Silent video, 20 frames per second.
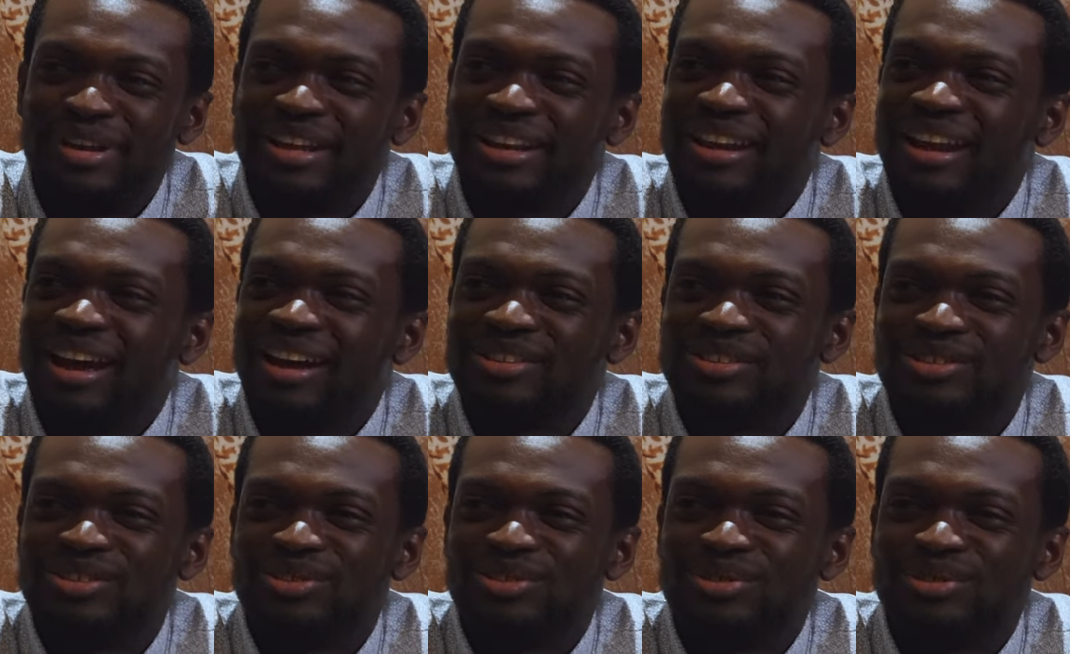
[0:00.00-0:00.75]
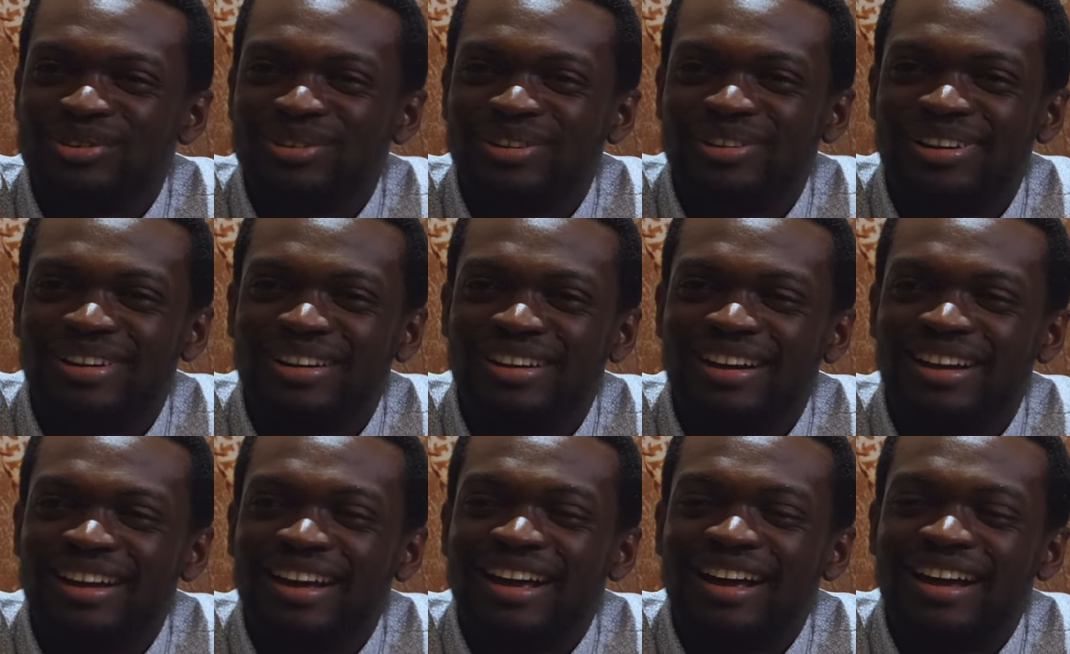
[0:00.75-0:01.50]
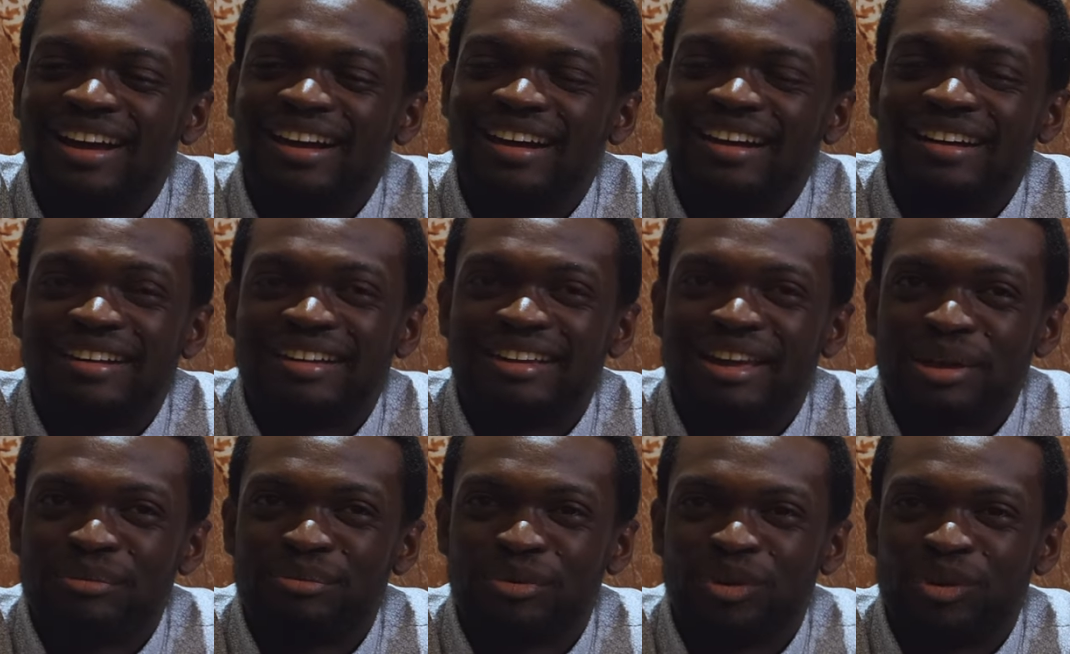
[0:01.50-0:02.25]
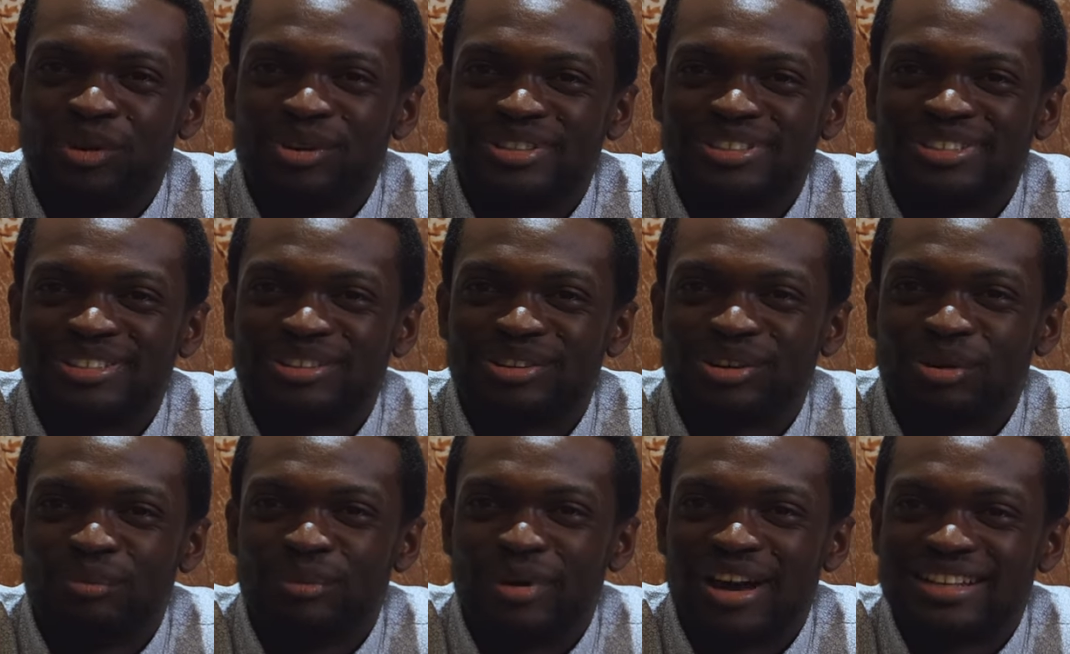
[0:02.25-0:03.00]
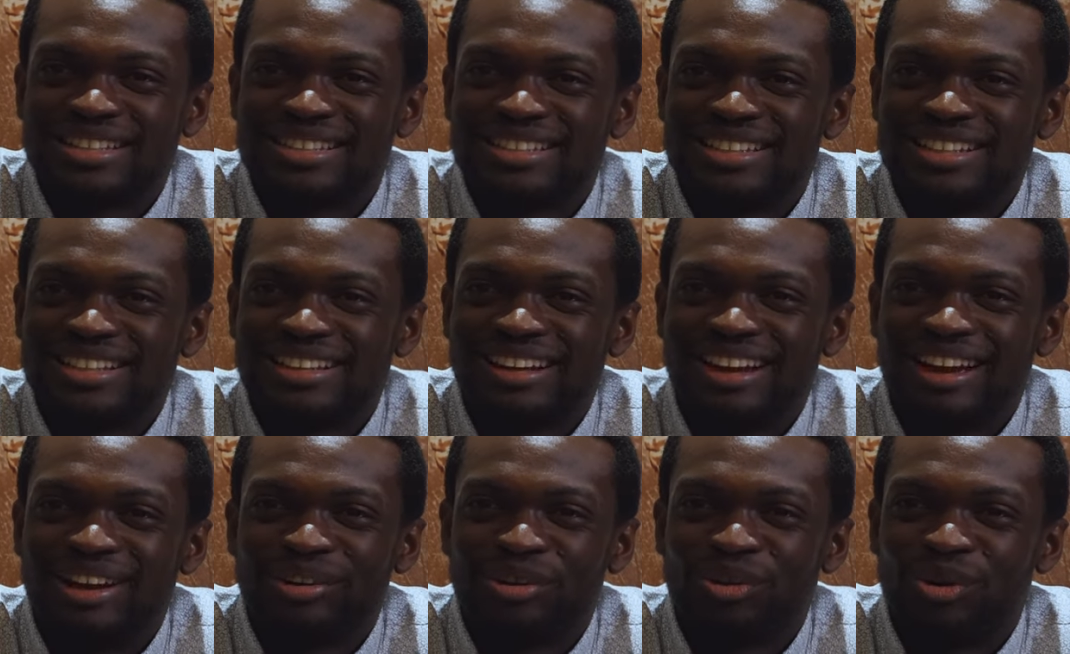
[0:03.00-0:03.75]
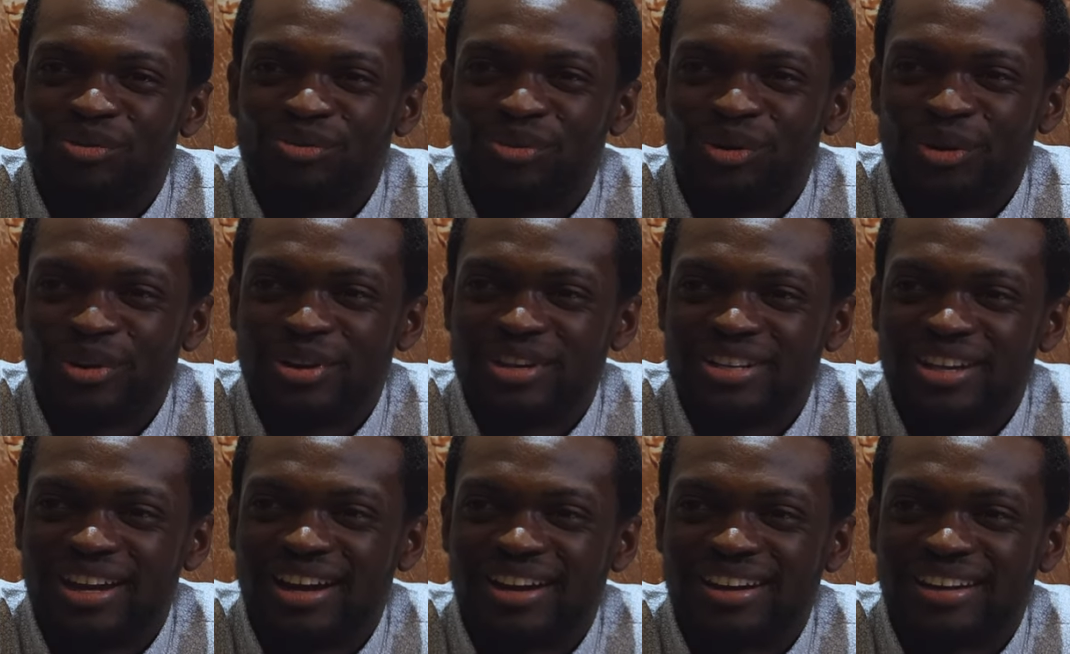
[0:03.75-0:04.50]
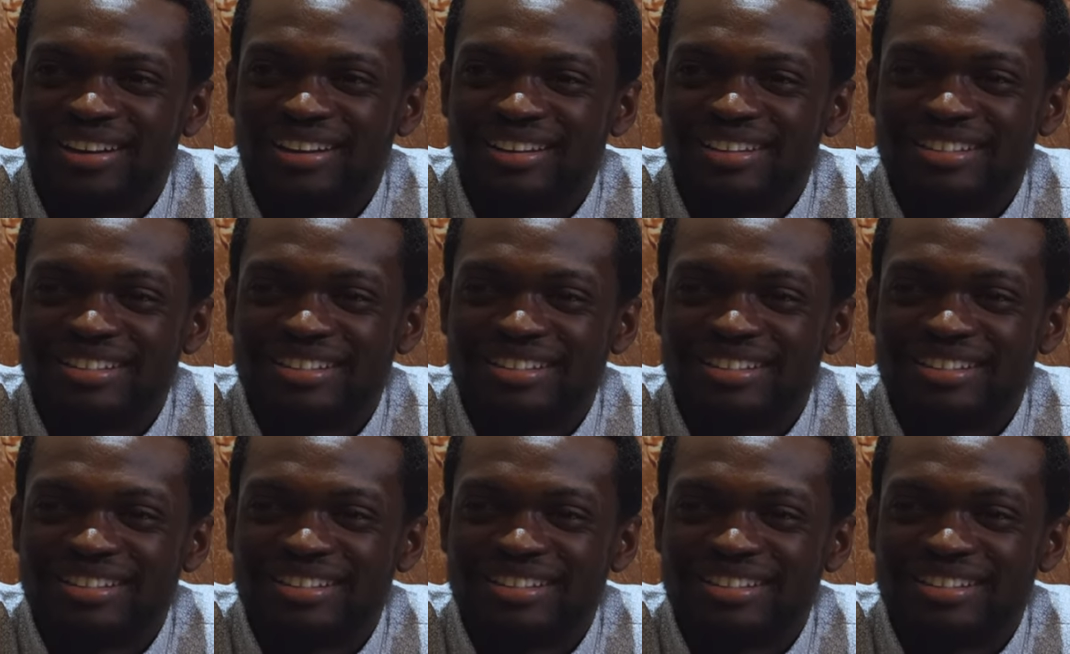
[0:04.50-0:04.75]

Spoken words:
been to Cape Coast, Kumasi and Koforidua